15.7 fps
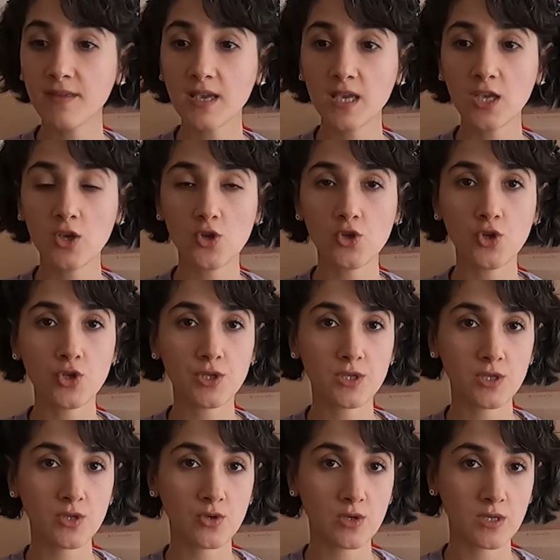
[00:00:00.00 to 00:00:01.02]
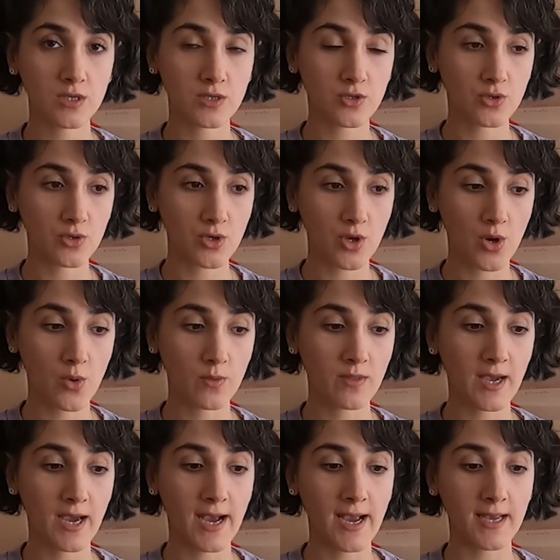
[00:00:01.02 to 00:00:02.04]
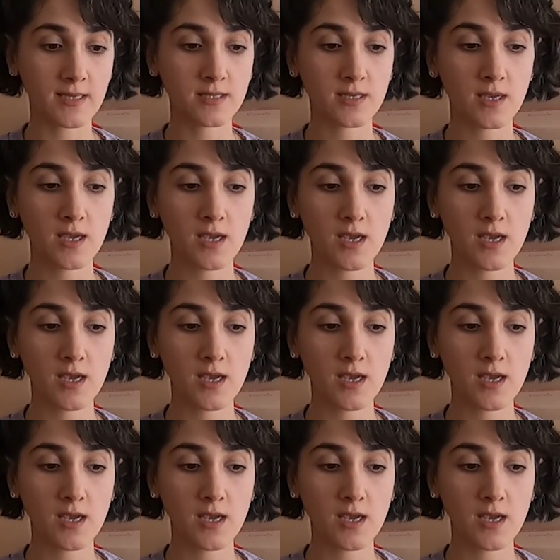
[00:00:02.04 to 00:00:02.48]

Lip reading: thing you need to know that